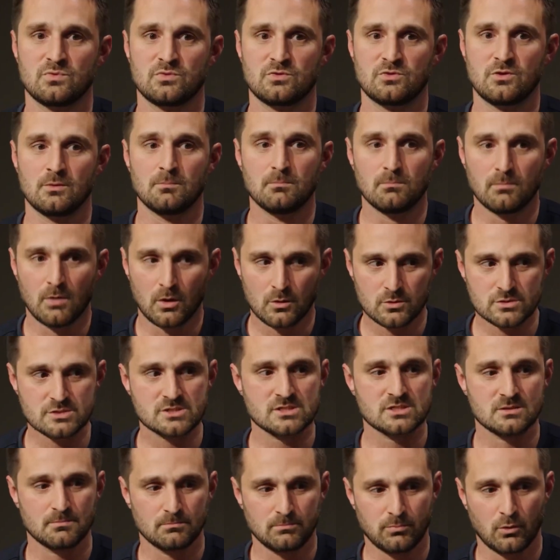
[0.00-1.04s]
The
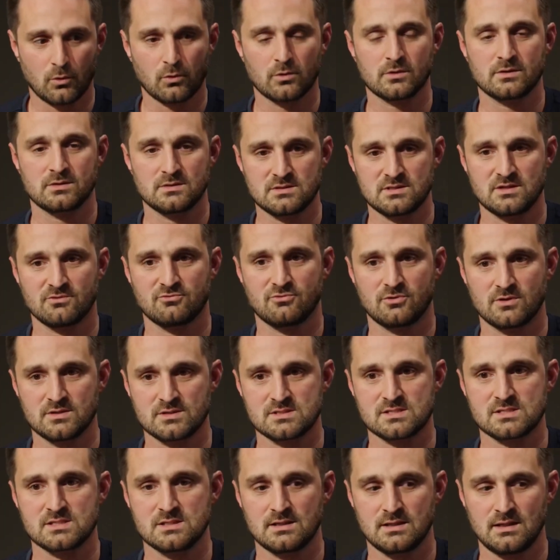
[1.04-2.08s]
most important
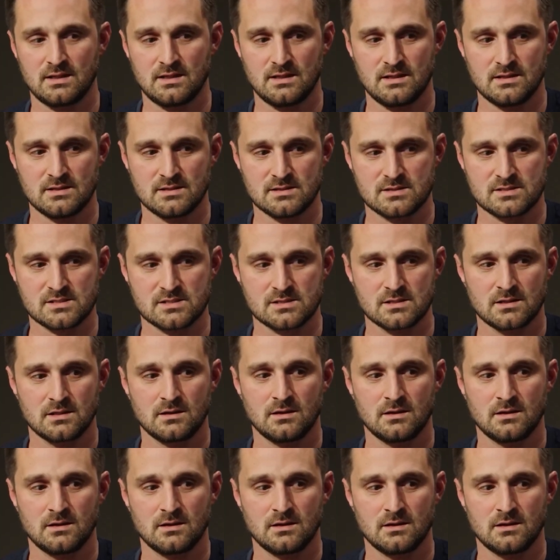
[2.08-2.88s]
difference is